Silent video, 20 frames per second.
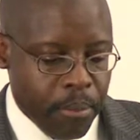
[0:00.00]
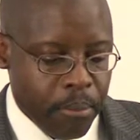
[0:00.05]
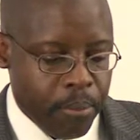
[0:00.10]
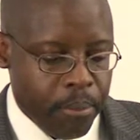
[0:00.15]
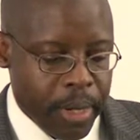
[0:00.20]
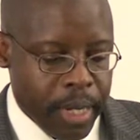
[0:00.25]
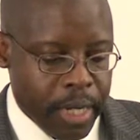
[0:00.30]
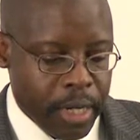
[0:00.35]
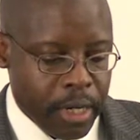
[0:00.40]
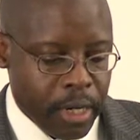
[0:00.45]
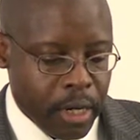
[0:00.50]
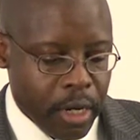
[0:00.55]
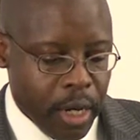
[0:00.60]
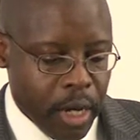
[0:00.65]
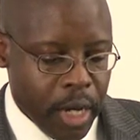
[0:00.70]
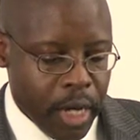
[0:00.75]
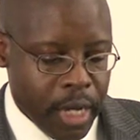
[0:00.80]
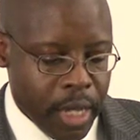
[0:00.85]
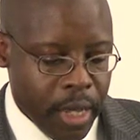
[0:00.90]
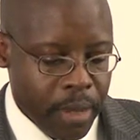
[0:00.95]
But
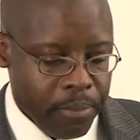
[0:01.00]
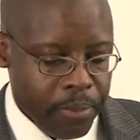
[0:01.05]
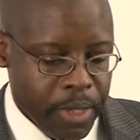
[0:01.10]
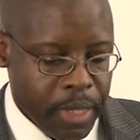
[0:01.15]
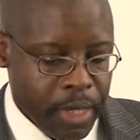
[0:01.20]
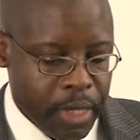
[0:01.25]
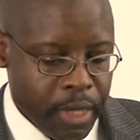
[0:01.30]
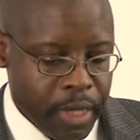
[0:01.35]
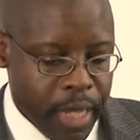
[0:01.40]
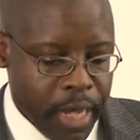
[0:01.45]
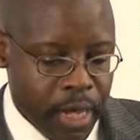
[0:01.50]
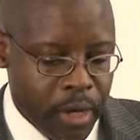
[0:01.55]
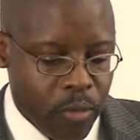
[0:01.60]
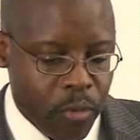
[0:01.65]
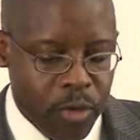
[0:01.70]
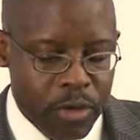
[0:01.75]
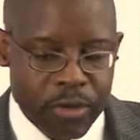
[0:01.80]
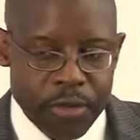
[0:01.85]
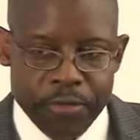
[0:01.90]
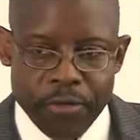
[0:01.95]
accompanying that
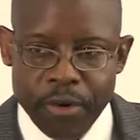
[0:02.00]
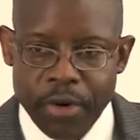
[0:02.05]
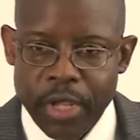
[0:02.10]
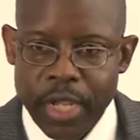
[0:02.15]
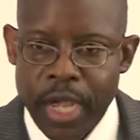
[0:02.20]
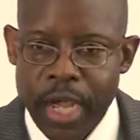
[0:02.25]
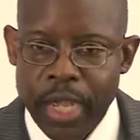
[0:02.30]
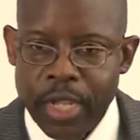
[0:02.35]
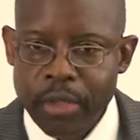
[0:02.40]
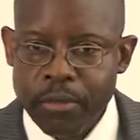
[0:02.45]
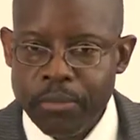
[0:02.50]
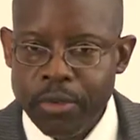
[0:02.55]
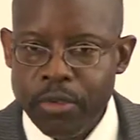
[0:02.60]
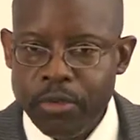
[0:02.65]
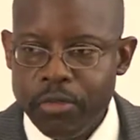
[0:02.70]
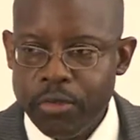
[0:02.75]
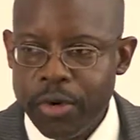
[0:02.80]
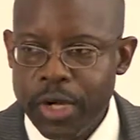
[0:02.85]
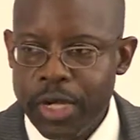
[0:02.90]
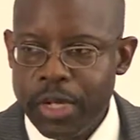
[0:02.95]
was a very high
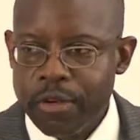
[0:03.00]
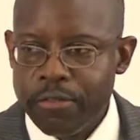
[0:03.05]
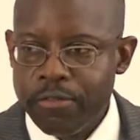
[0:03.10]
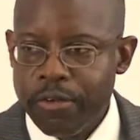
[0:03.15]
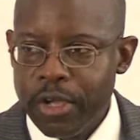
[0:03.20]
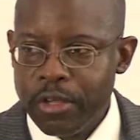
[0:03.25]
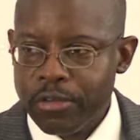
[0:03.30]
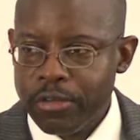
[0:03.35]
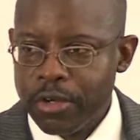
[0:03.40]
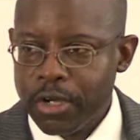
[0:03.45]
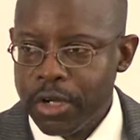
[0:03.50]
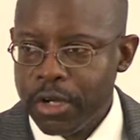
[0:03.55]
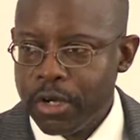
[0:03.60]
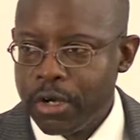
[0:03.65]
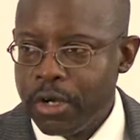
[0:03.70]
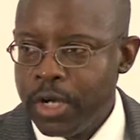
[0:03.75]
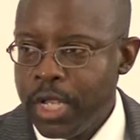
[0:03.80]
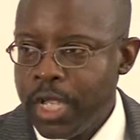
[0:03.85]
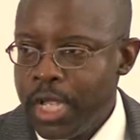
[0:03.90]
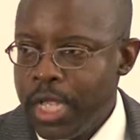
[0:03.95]
abuse rate in foster
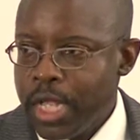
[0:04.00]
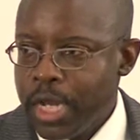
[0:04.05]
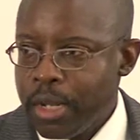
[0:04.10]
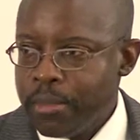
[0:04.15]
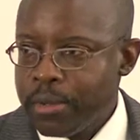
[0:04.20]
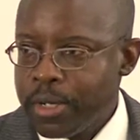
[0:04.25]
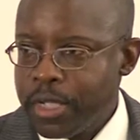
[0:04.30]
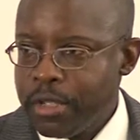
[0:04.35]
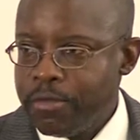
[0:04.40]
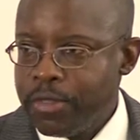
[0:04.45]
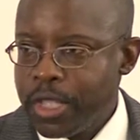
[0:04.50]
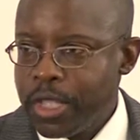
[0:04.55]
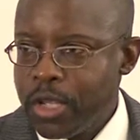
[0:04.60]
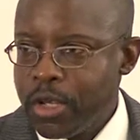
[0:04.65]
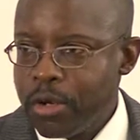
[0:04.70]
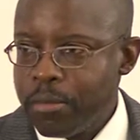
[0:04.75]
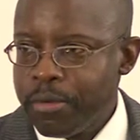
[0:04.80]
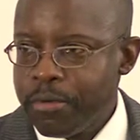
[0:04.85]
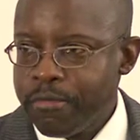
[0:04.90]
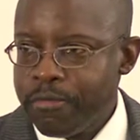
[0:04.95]
care. And I believe the
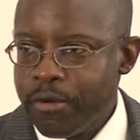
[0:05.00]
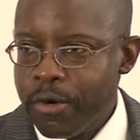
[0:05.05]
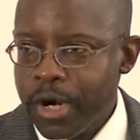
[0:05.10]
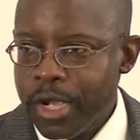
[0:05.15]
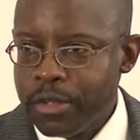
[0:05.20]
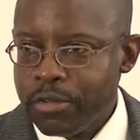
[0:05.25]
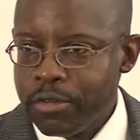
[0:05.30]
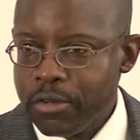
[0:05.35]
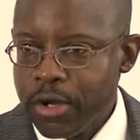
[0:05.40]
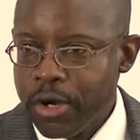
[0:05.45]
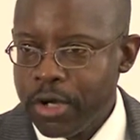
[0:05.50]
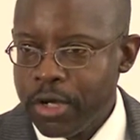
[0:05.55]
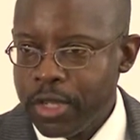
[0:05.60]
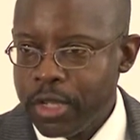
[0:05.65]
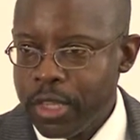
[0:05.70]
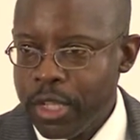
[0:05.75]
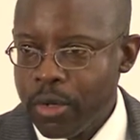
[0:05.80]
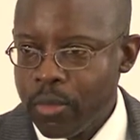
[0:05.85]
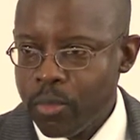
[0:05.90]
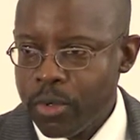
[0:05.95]
year before I started,
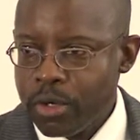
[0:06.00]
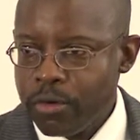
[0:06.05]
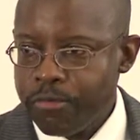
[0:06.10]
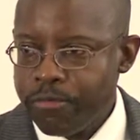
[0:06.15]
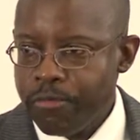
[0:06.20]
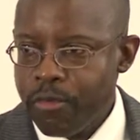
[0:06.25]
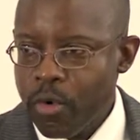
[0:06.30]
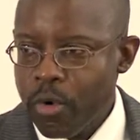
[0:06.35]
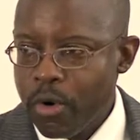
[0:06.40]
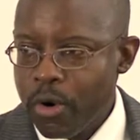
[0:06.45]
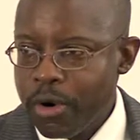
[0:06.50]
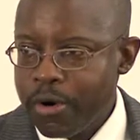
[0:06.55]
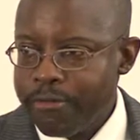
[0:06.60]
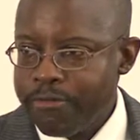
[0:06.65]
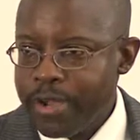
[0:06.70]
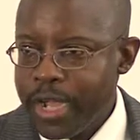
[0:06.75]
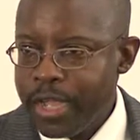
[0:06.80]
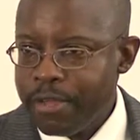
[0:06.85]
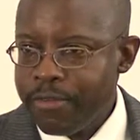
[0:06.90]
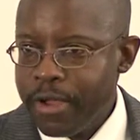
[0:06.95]
there were 4 or
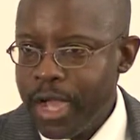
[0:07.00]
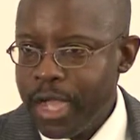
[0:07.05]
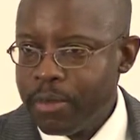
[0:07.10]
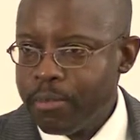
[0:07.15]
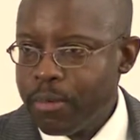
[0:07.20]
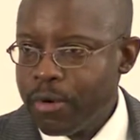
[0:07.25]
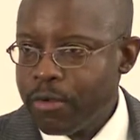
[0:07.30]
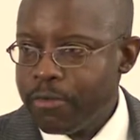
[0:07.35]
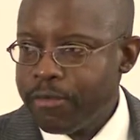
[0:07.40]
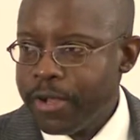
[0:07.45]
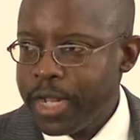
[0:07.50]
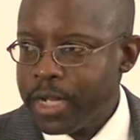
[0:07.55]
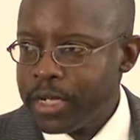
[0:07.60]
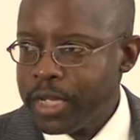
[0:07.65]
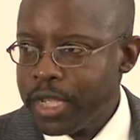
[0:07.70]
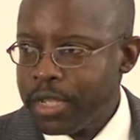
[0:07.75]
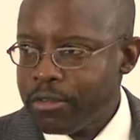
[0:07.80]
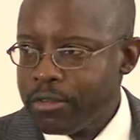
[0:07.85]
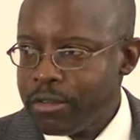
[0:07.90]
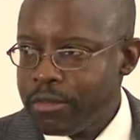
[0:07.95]
5 high-profile
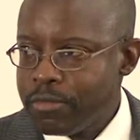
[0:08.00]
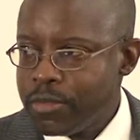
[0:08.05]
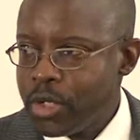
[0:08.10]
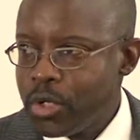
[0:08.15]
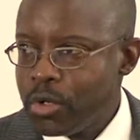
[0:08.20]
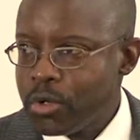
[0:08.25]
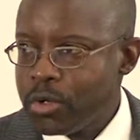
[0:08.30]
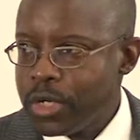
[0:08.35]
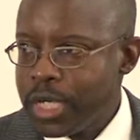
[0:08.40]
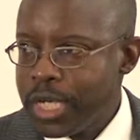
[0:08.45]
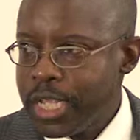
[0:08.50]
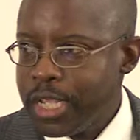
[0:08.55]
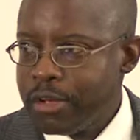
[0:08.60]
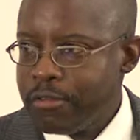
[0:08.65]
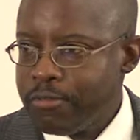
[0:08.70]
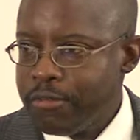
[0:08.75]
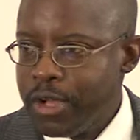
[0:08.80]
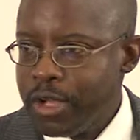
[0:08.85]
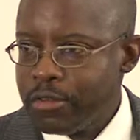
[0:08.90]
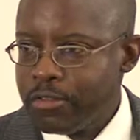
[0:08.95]
deaths of children in
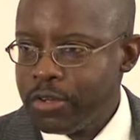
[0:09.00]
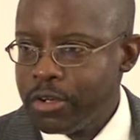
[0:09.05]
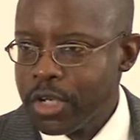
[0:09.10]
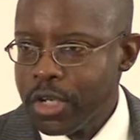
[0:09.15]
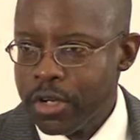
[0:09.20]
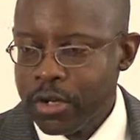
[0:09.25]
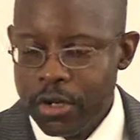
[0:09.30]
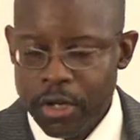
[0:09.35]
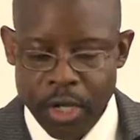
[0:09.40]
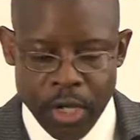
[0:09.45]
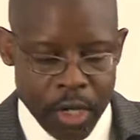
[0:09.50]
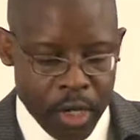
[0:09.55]
foster care,